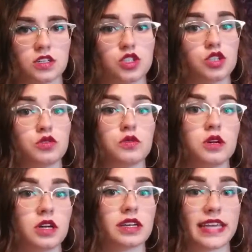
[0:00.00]
to
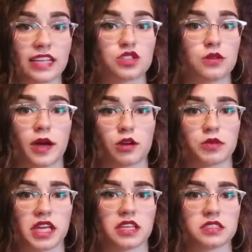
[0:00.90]
get to a better
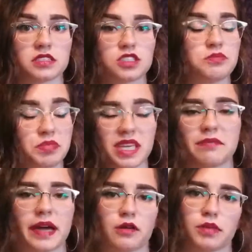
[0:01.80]
place, to be a
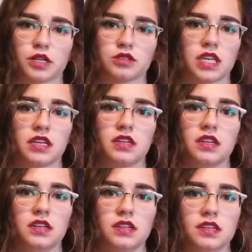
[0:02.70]
better person,
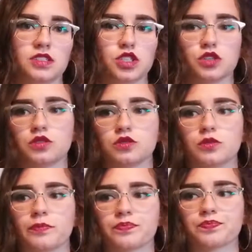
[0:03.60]

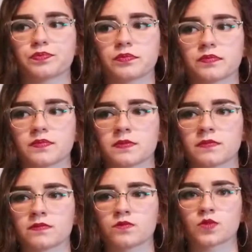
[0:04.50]
to
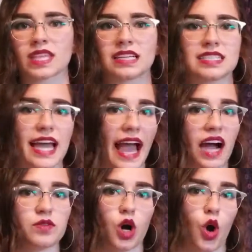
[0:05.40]
to
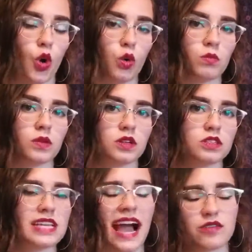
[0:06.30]
have a home,
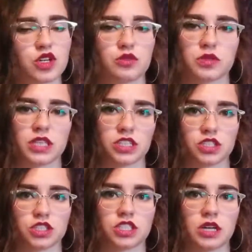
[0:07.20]
to have good
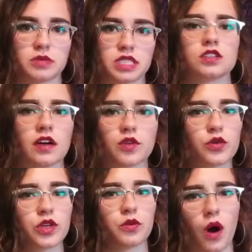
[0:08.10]
relationships, to love who
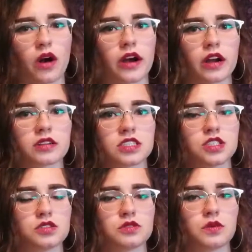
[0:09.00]
you are,
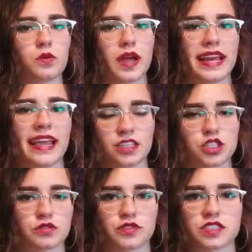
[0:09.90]
to enhance
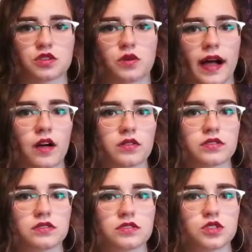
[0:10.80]
your physical
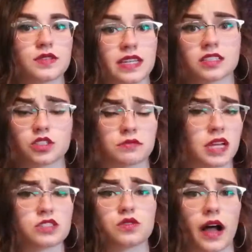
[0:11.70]
health, to enhance your
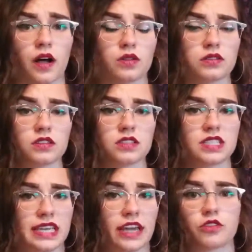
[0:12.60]
mental health,
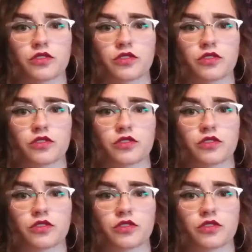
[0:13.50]
to care